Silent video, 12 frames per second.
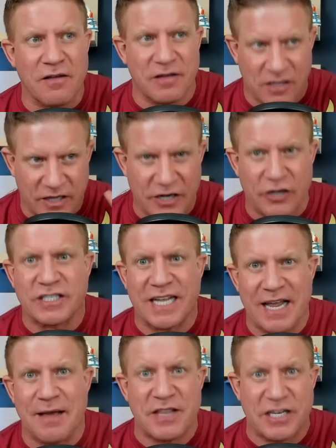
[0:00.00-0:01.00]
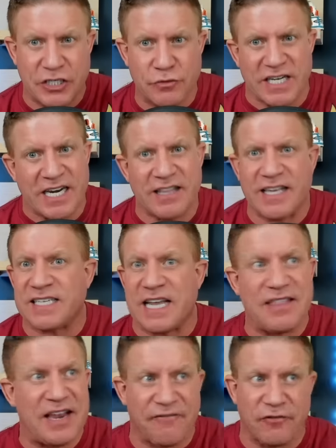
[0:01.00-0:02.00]
clear to him that she was into this.
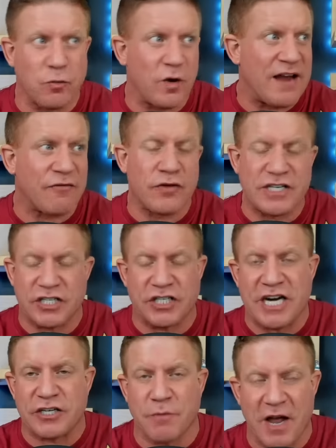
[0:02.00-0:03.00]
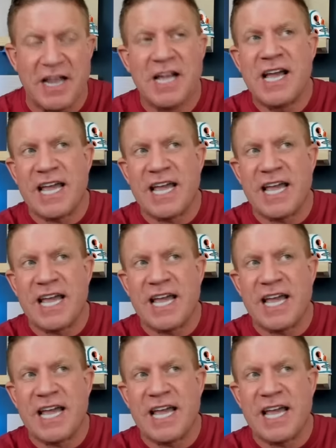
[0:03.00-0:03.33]
And then for whatever reason, she changed her mind.